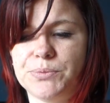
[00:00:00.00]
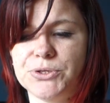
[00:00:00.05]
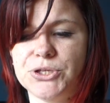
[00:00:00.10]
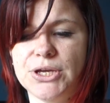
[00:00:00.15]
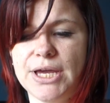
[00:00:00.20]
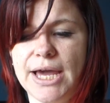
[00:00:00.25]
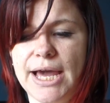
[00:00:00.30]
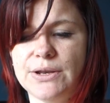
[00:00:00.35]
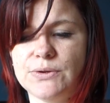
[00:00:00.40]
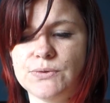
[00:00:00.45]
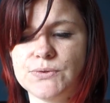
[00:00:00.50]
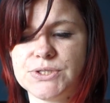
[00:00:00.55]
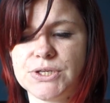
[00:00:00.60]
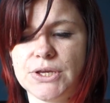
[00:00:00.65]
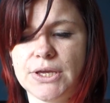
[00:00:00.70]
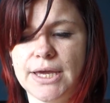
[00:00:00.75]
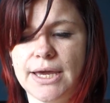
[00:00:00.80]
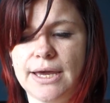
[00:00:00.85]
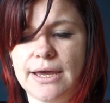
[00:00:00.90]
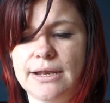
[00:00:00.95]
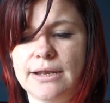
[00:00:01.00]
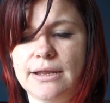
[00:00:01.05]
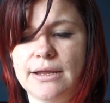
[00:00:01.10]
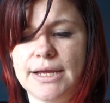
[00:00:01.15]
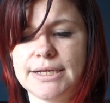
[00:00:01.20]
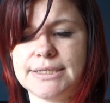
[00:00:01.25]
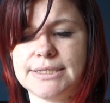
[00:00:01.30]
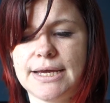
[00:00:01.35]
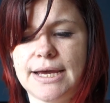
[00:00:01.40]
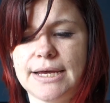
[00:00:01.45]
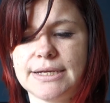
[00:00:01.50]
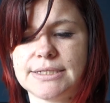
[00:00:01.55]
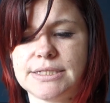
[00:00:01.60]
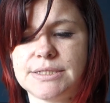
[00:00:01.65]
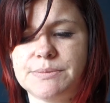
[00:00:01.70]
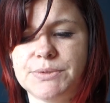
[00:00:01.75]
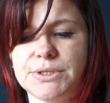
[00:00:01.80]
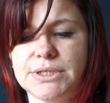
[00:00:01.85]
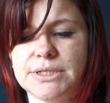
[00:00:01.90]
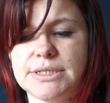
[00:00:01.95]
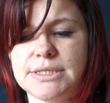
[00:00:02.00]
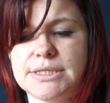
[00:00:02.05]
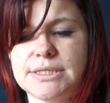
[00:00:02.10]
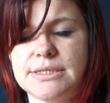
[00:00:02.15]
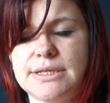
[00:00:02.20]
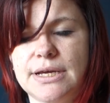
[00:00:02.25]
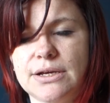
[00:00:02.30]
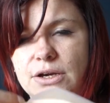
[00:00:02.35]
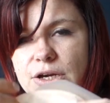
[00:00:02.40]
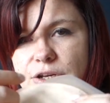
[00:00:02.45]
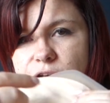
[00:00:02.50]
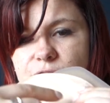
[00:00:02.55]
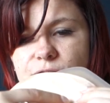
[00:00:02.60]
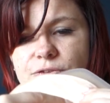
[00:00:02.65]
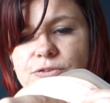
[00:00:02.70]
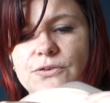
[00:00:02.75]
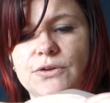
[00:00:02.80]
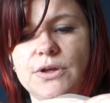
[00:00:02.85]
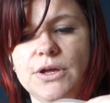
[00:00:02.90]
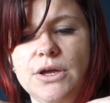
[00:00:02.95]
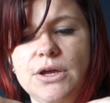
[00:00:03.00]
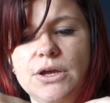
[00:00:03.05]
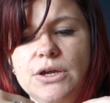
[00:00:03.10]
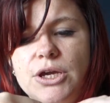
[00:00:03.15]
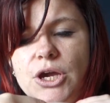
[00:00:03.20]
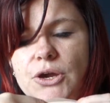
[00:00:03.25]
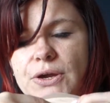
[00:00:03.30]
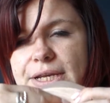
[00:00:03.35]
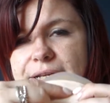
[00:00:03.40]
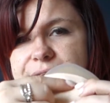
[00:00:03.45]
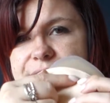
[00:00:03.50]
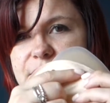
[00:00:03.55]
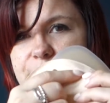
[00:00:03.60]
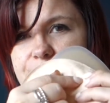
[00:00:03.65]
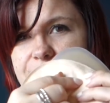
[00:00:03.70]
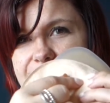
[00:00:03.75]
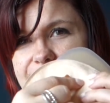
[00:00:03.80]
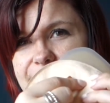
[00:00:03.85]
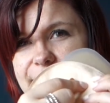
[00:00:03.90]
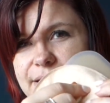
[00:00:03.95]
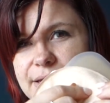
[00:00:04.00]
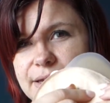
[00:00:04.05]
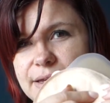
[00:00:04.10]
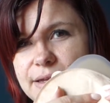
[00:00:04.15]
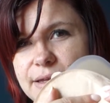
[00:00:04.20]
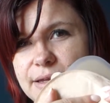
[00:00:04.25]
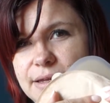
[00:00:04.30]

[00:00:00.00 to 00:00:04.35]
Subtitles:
But you can also get attachments that kind of go into the bag.